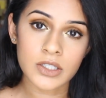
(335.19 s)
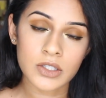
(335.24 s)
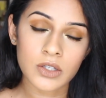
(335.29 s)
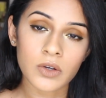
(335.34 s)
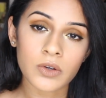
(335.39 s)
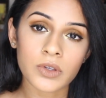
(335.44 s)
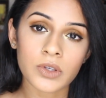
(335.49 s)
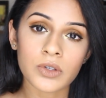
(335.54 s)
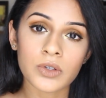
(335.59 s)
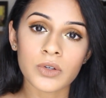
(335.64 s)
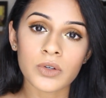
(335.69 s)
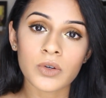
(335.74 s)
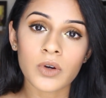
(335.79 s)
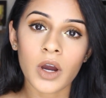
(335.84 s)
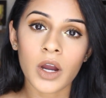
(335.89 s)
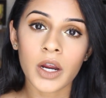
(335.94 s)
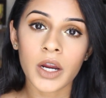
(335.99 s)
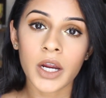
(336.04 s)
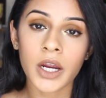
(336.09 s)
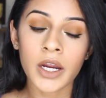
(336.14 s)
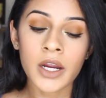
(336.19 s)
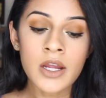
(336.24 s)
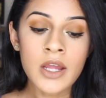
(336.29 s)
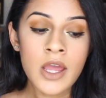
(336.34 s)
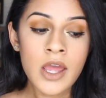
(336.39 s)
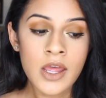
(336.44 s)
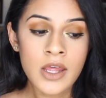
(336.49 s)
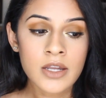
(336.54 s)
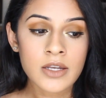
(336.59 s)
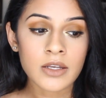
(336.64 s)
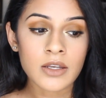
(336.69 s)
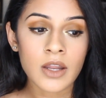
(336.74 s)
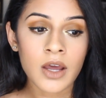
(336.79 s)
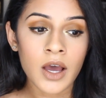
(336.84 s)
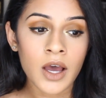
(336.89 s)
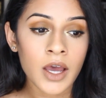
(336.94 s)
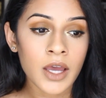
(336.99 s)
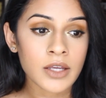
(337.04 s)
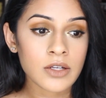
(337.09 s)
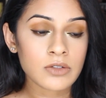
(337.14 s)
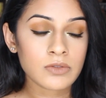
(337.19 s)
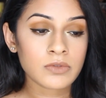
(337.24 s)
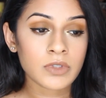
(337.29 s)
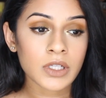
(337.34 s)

So you are not